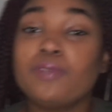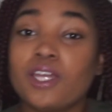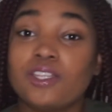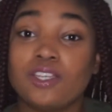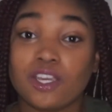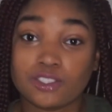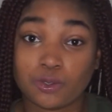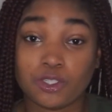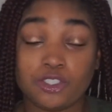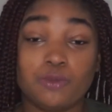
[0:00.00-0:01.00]
that the next
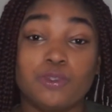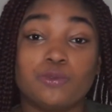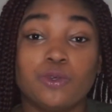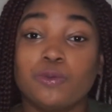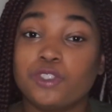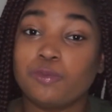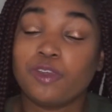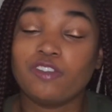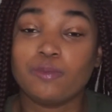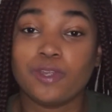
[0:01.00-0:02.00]
question was, what was your
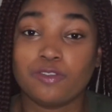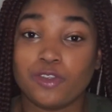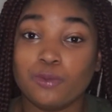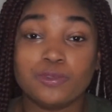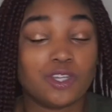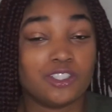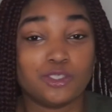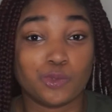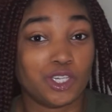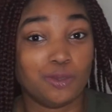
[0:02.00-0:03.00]
favorite perfume? So I
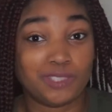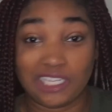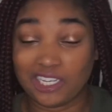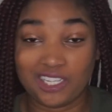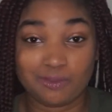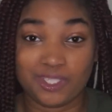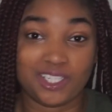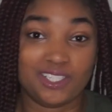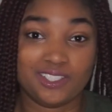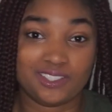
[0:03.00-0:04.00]
just went up to get it
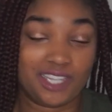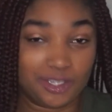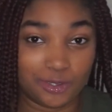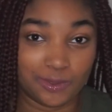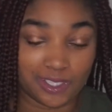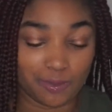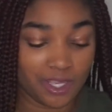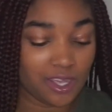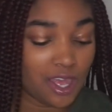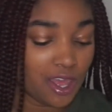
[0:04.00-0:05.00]
because I knew it was
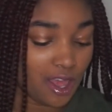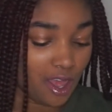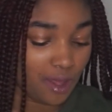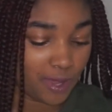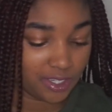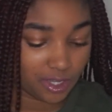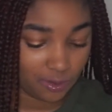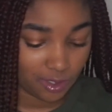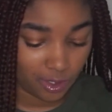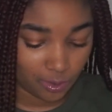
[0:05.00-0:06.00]
coming. I
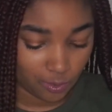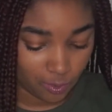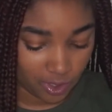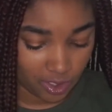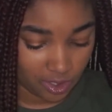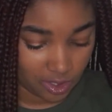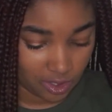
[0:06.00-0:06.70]
don't know what